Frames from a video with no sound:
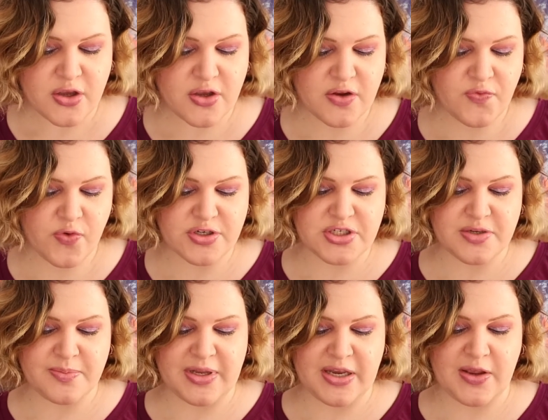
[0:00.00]
Good
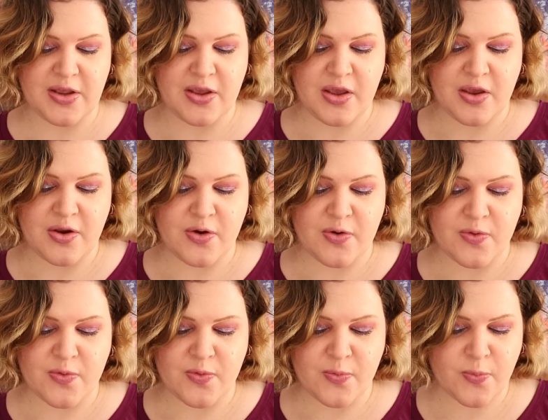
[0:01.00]
Fortune Mini
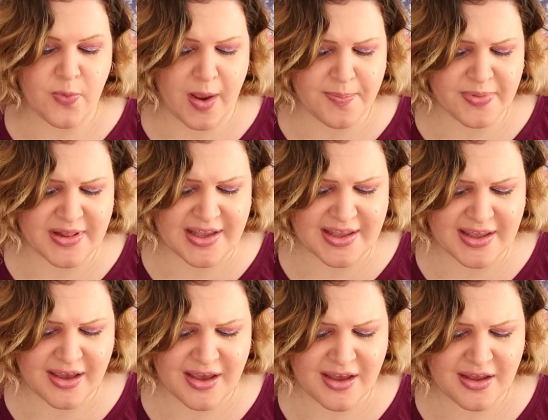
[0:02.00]

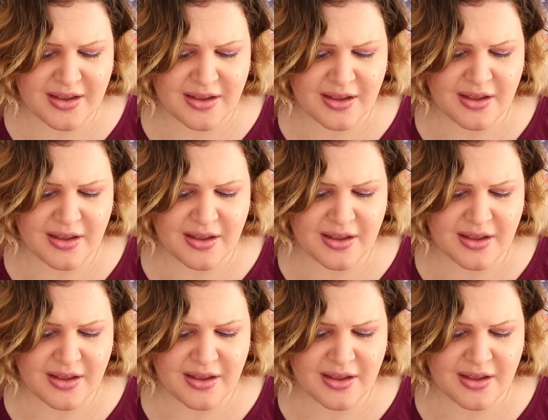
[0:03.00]
Replica.